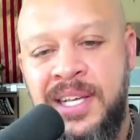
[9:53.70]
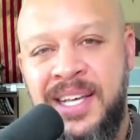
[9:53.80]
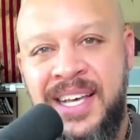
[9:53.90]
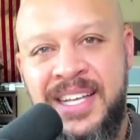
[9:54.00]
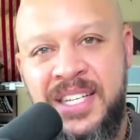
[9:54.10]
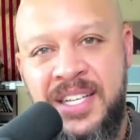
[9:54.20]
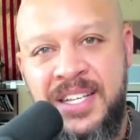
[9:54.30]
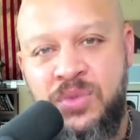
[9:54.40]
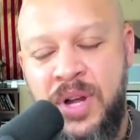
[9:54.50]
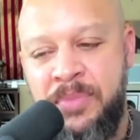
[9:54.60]
and this, this
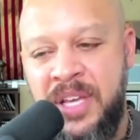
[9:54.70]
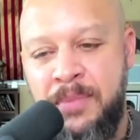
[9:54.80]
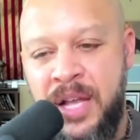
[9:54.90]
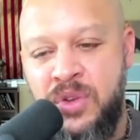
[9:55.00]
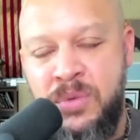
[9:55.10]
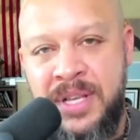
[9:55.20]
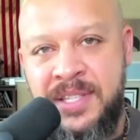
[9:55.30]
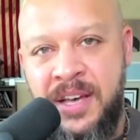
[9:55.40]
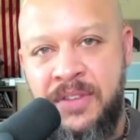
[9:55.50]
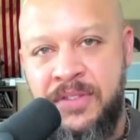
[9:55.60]
is what I'm thinking about doing
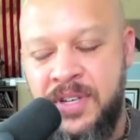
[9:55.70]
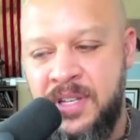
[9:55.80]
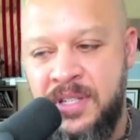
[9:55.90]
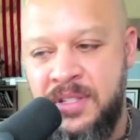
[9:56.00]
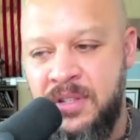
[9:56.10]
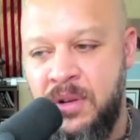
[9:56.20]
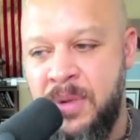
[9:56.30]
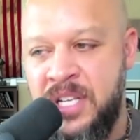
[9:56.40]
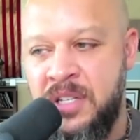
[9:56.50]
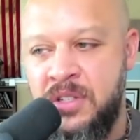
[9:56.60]
myself because you know
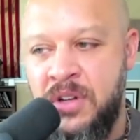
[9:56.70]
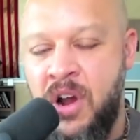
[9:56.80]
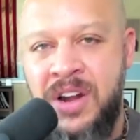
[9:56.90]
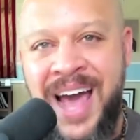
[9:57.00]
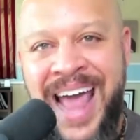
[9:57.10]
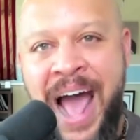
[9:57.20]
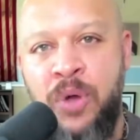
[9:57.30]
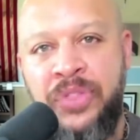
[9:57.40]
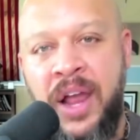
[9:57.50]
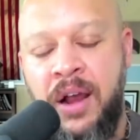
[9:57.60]
my children are not
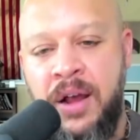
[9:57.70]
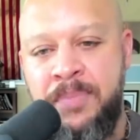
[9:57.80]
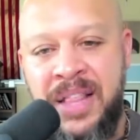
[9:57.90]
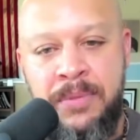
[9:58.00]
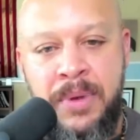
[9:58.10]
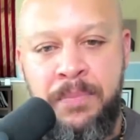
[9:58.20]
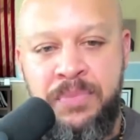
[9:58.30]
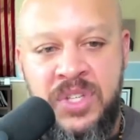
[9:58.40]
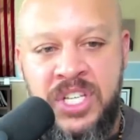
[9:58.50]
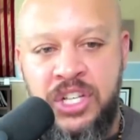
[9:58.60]
out there. I'm not letting my
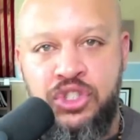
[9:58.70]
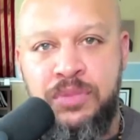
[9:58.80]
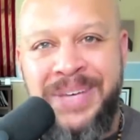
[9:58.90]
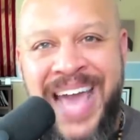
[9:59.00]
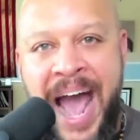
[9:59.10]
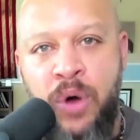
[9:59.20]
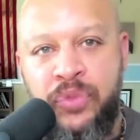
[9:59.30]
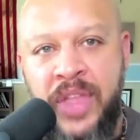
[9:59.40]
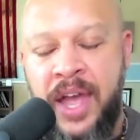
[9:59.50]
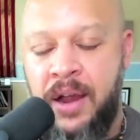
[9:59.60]
children be
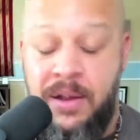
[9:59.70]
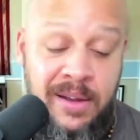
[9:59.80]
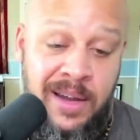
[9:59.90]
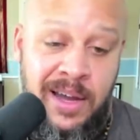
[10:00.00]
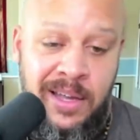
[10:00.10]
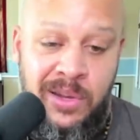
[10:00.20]
out there. Uh, you